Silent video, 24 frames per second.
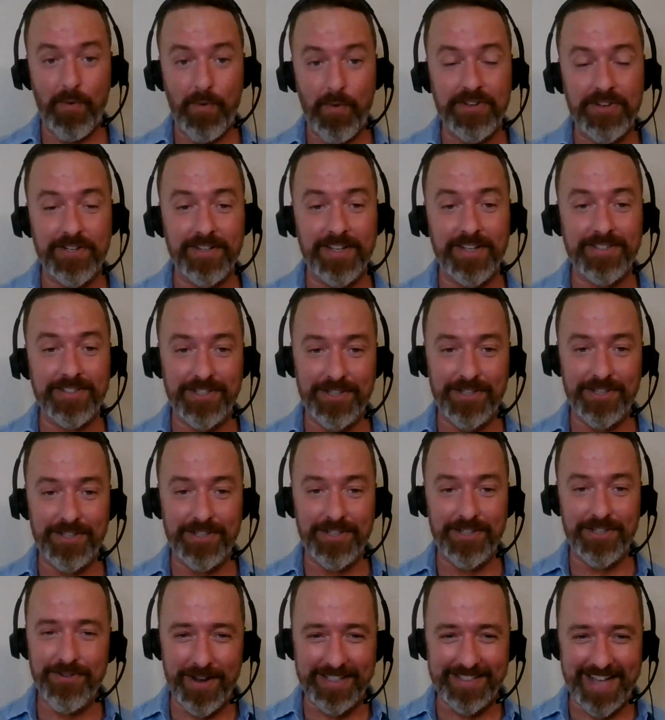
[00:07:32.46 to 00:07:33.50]
watching this, you
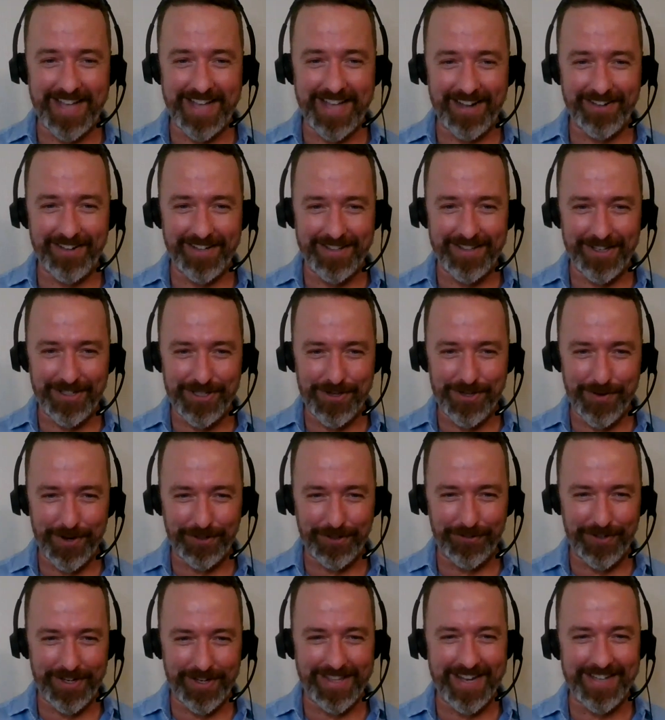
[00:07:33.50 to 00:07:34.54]
know exactly the 2
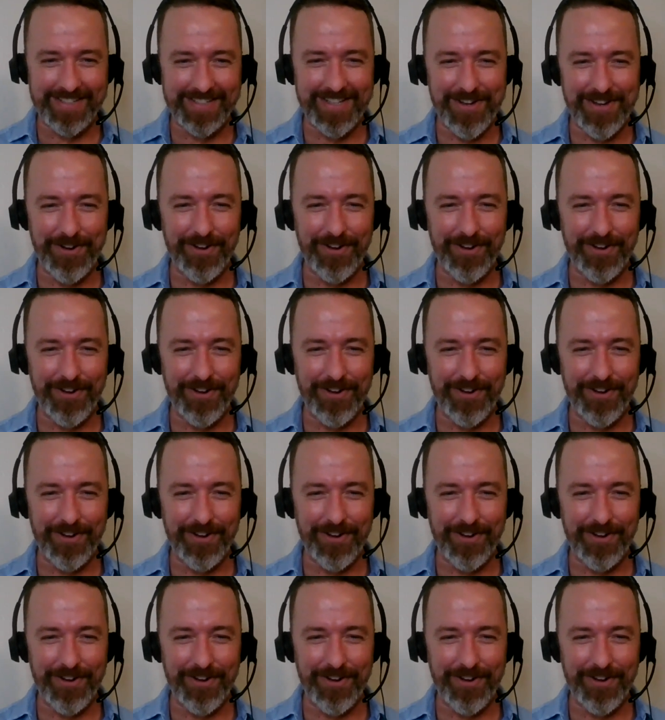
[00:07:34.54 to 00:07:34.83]
or 3 things